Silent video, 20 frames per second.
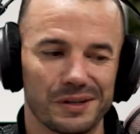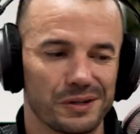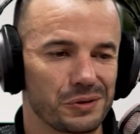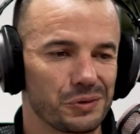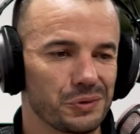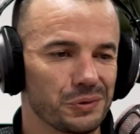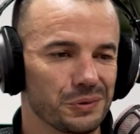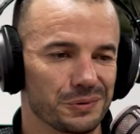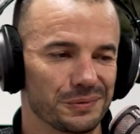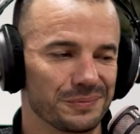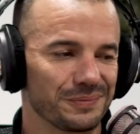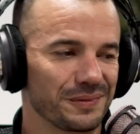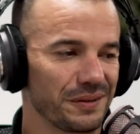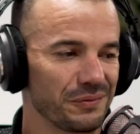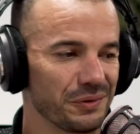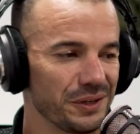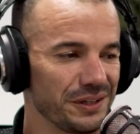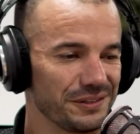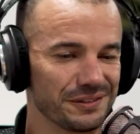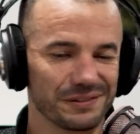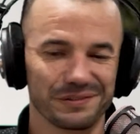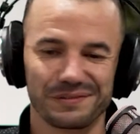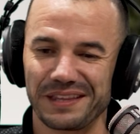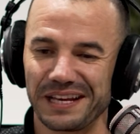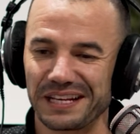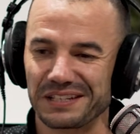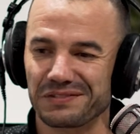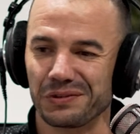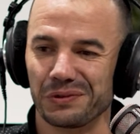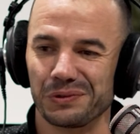Cool. Well,
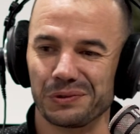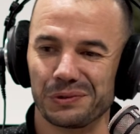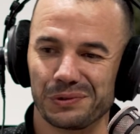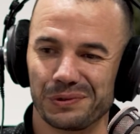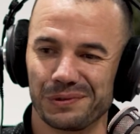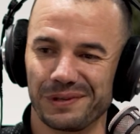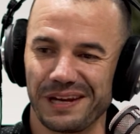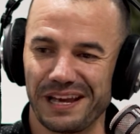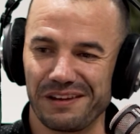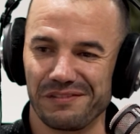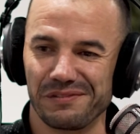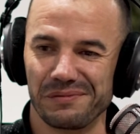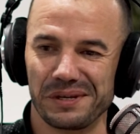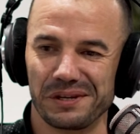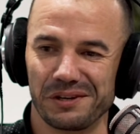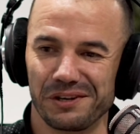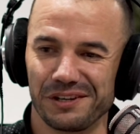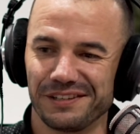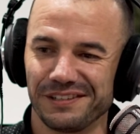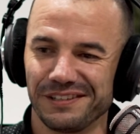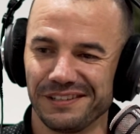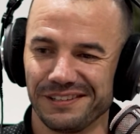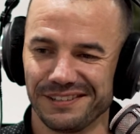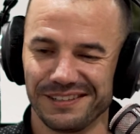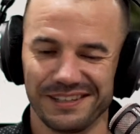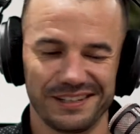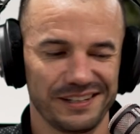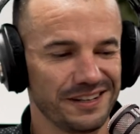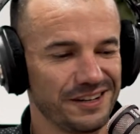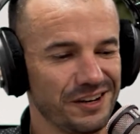thanks for having me on.
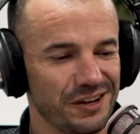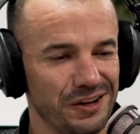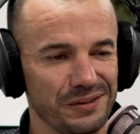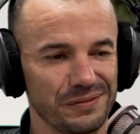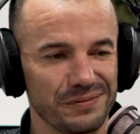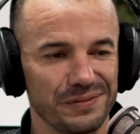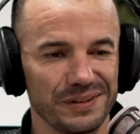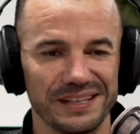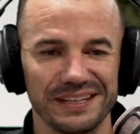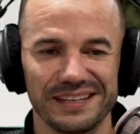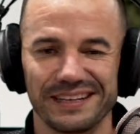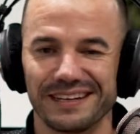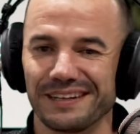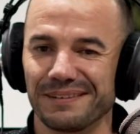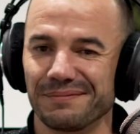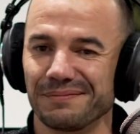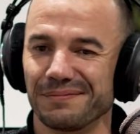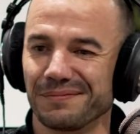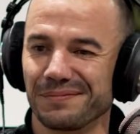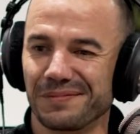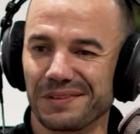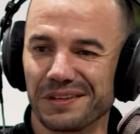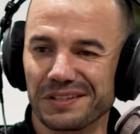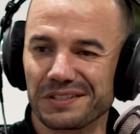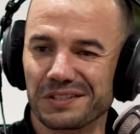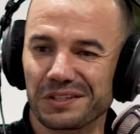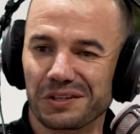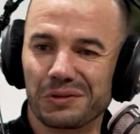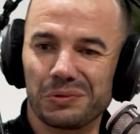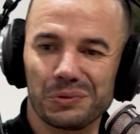Hopefully, um,
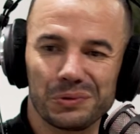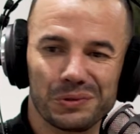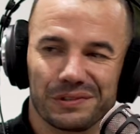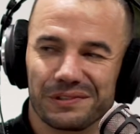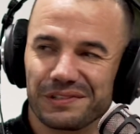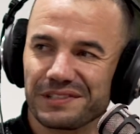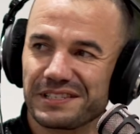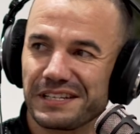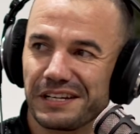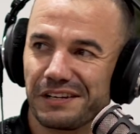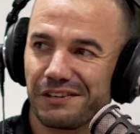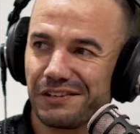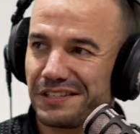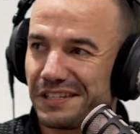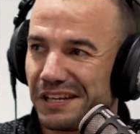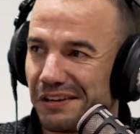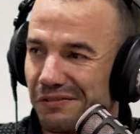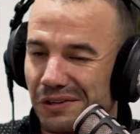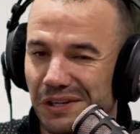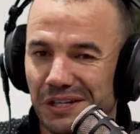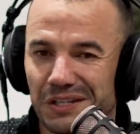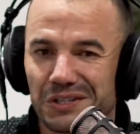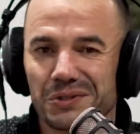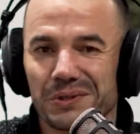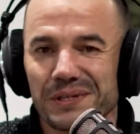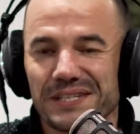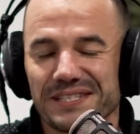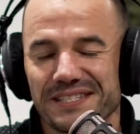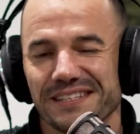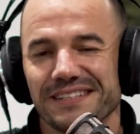it's a cool little series and everyone
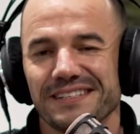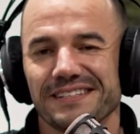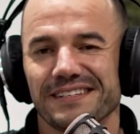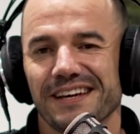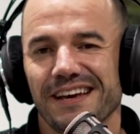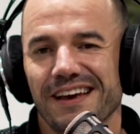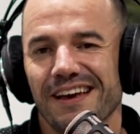enjoys it.